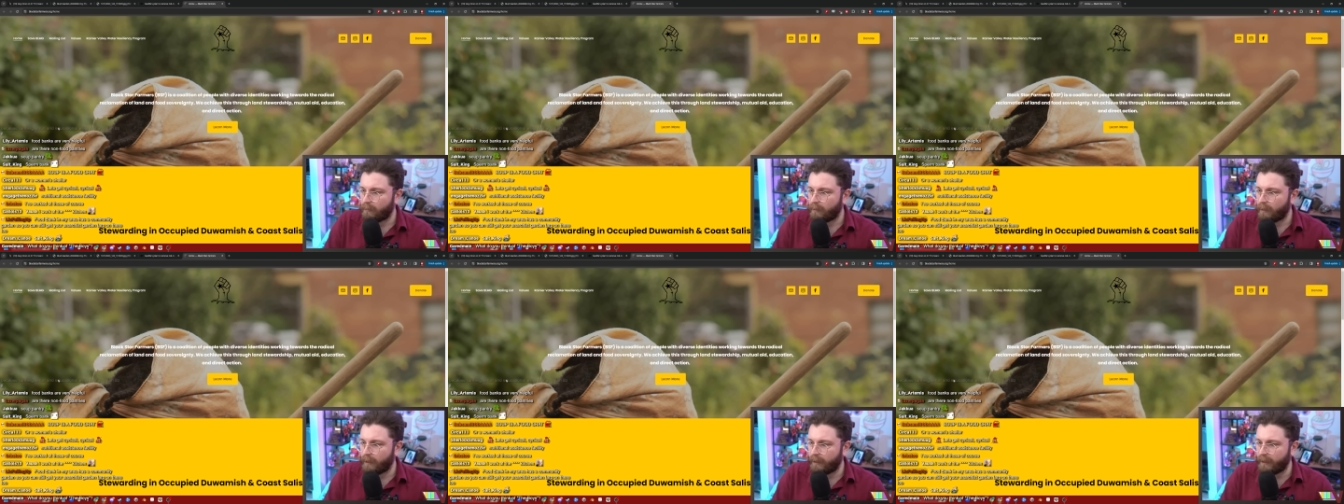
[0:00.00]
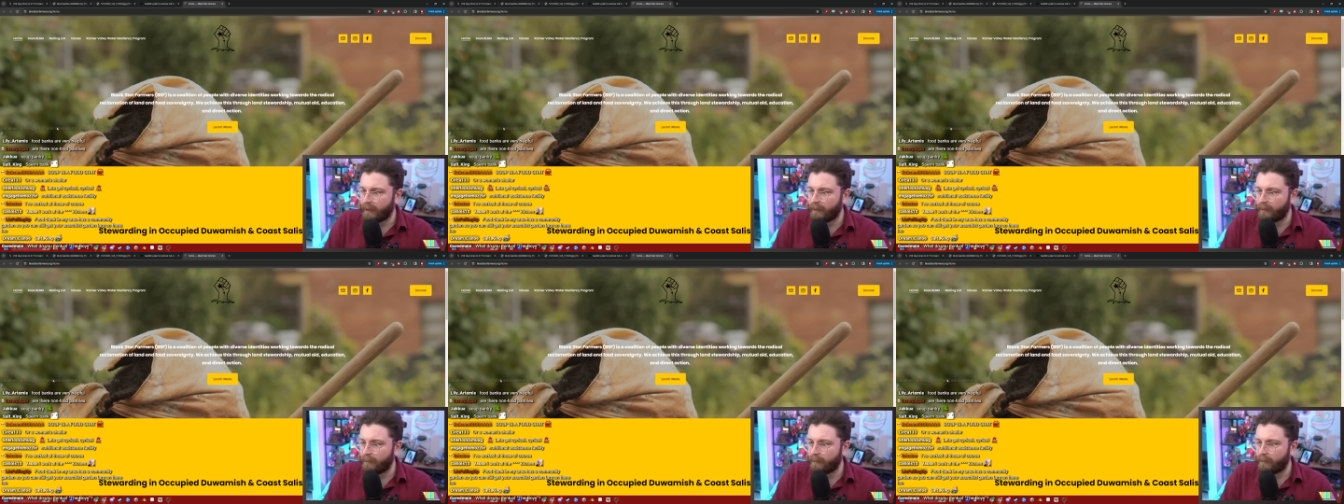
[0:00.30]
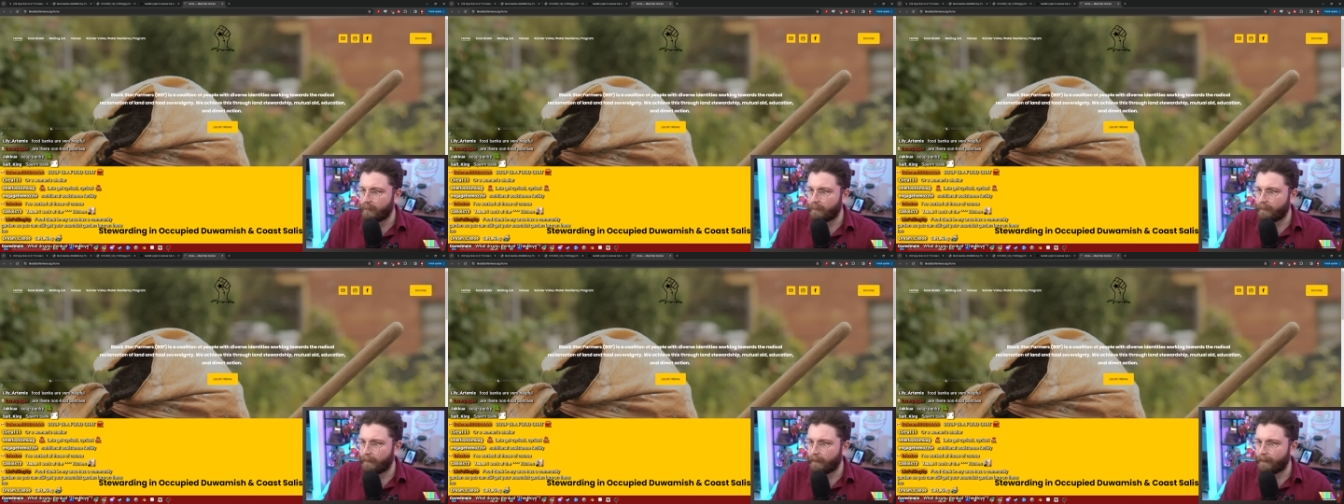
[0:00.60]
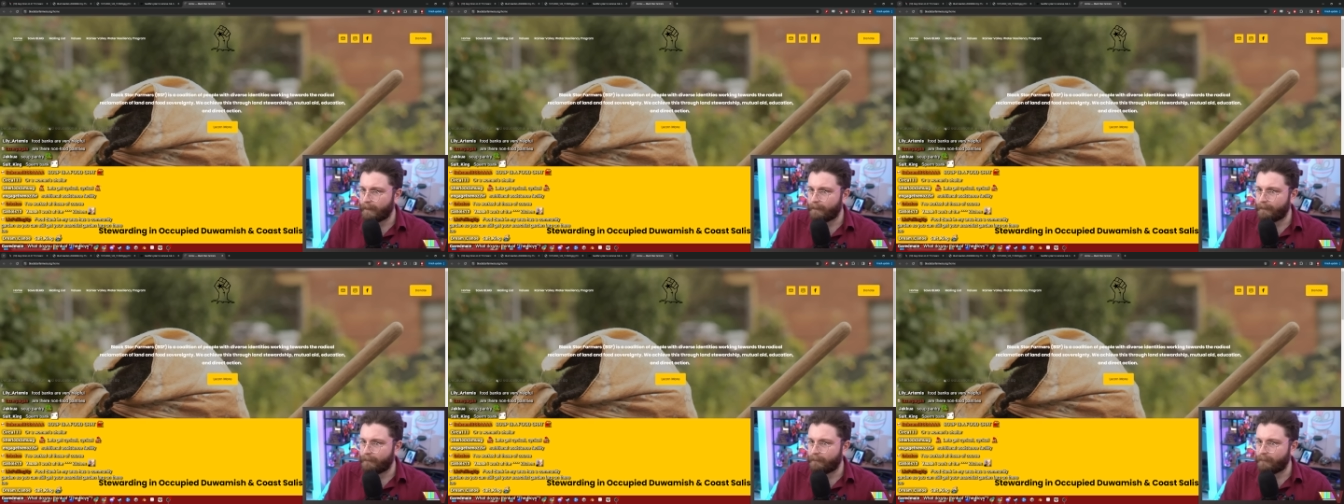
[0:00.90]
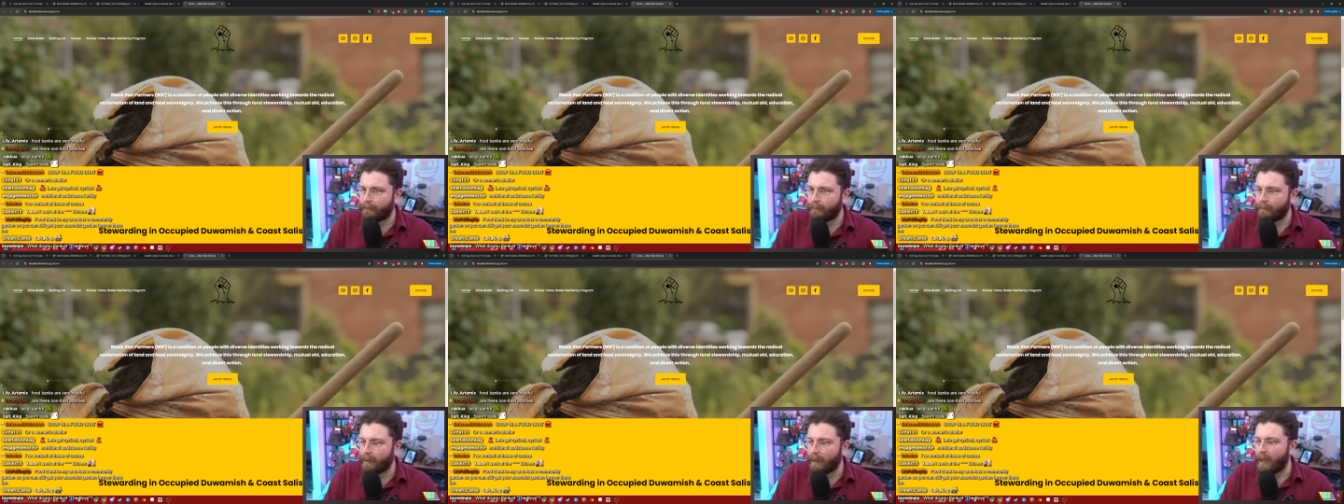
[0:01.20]
I think.
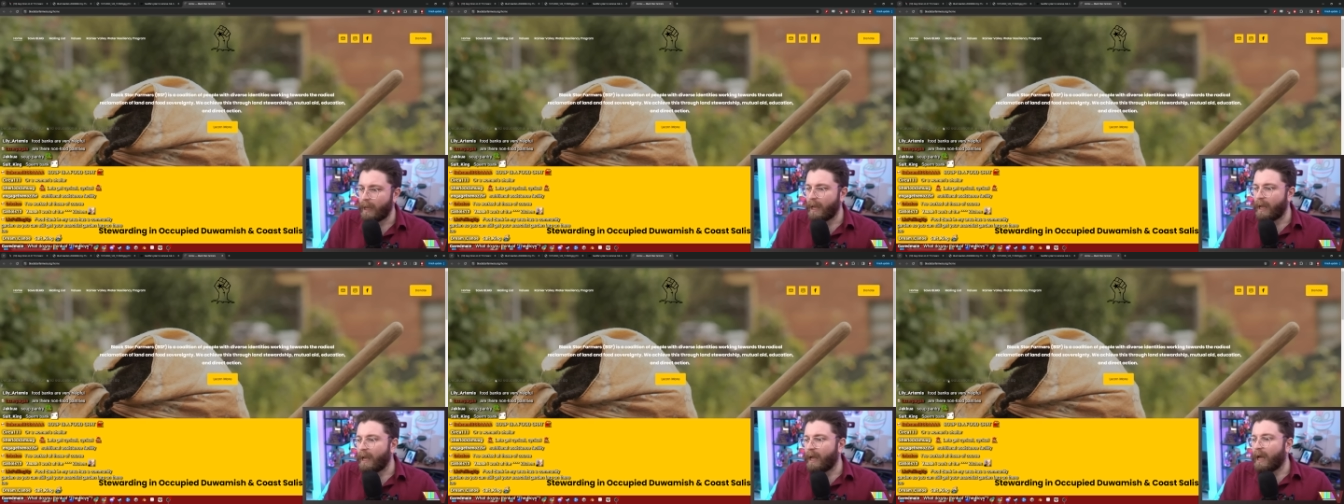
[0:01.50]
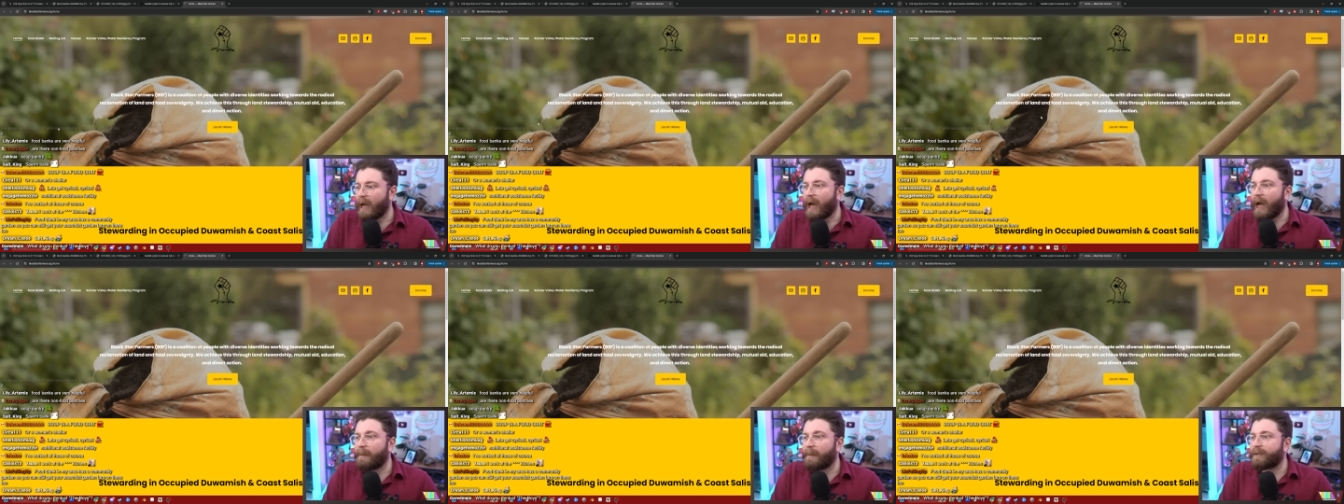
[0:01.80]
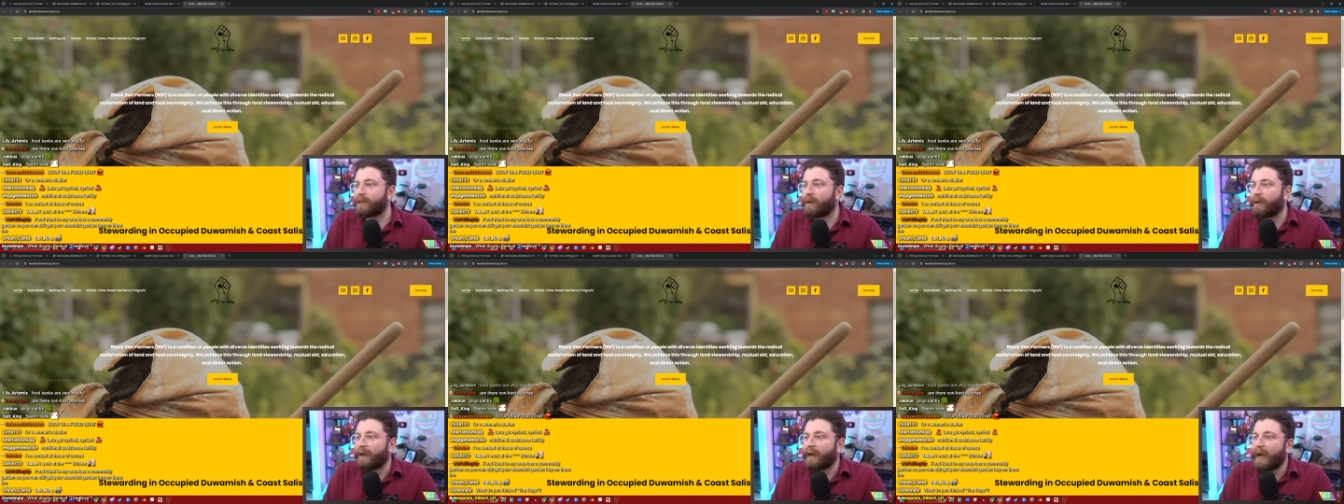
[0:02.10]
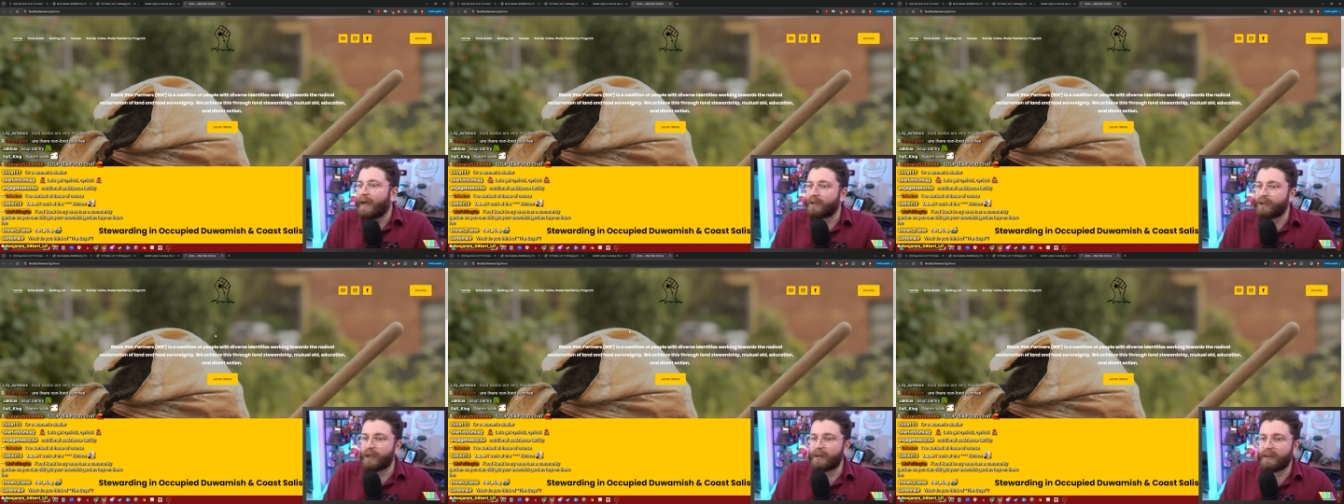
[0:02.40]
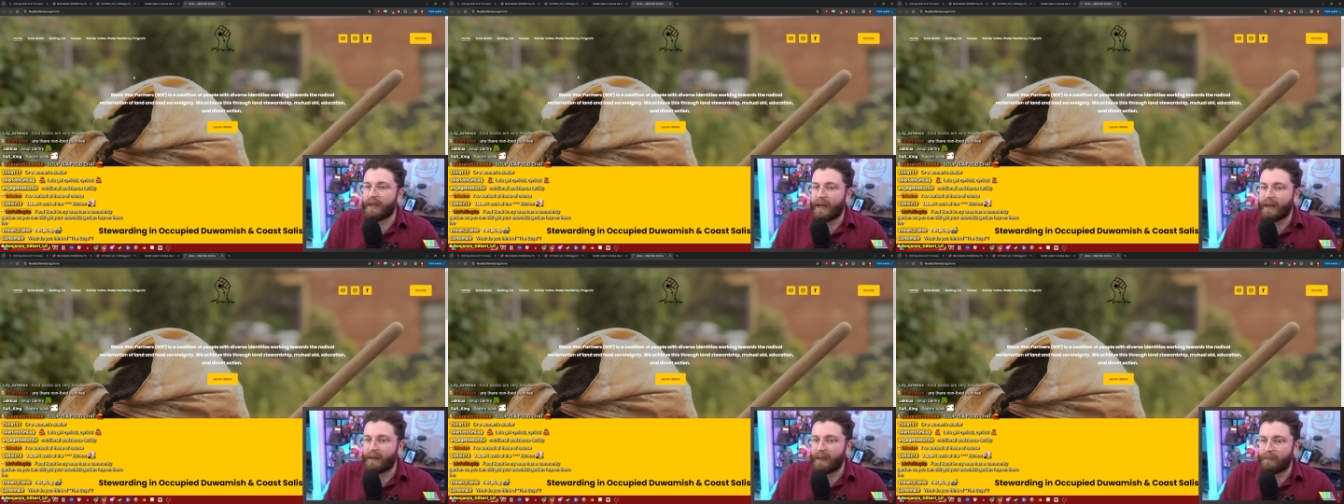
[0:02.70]
I'm sorry, I should
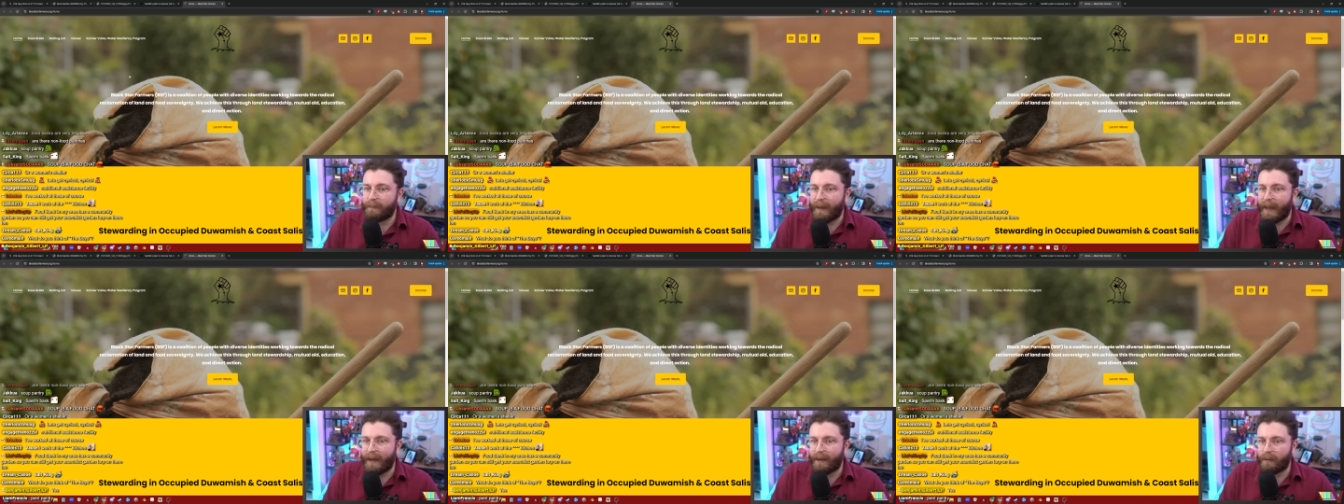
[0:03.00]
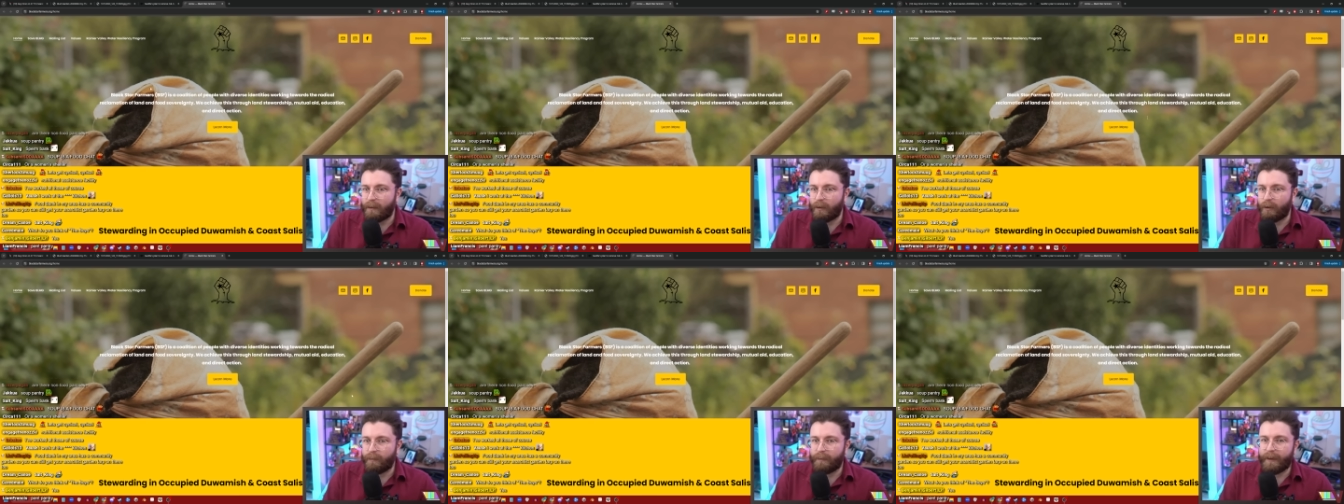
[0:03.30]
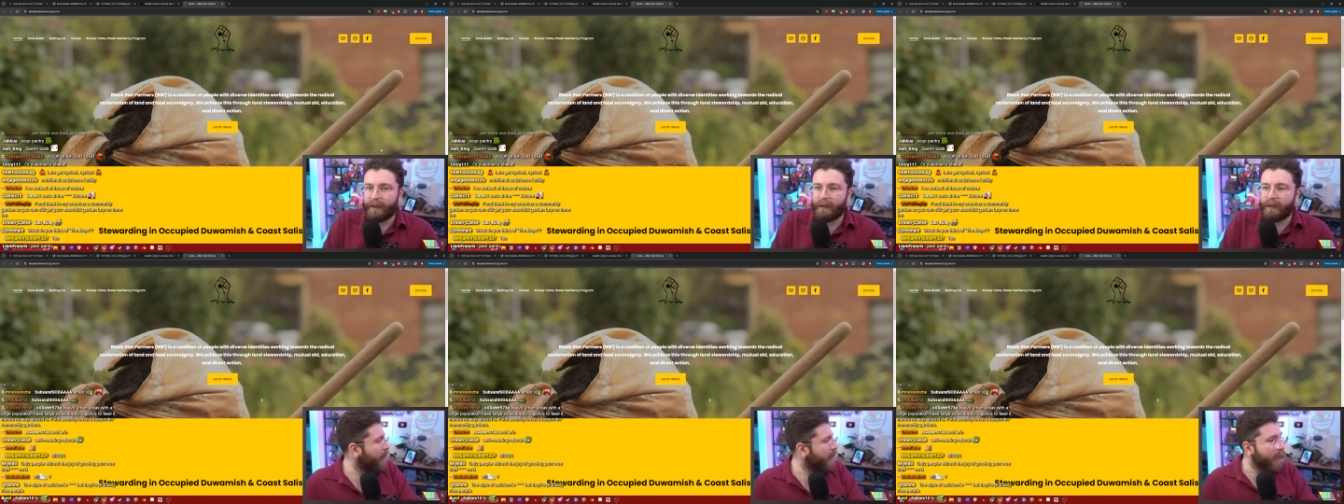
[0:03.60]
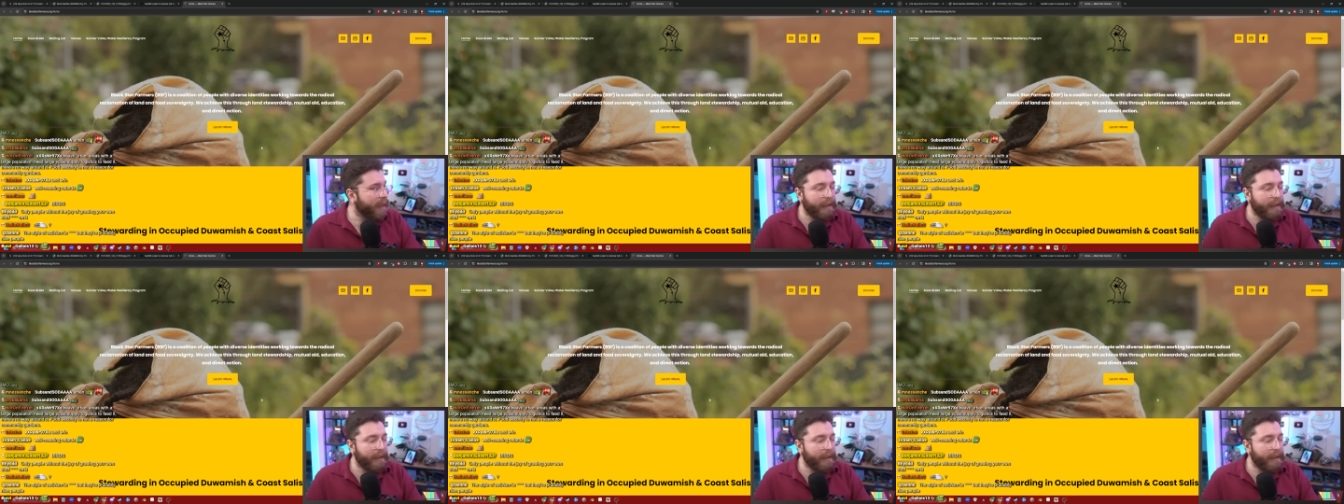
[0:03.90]
dial it back a little bit.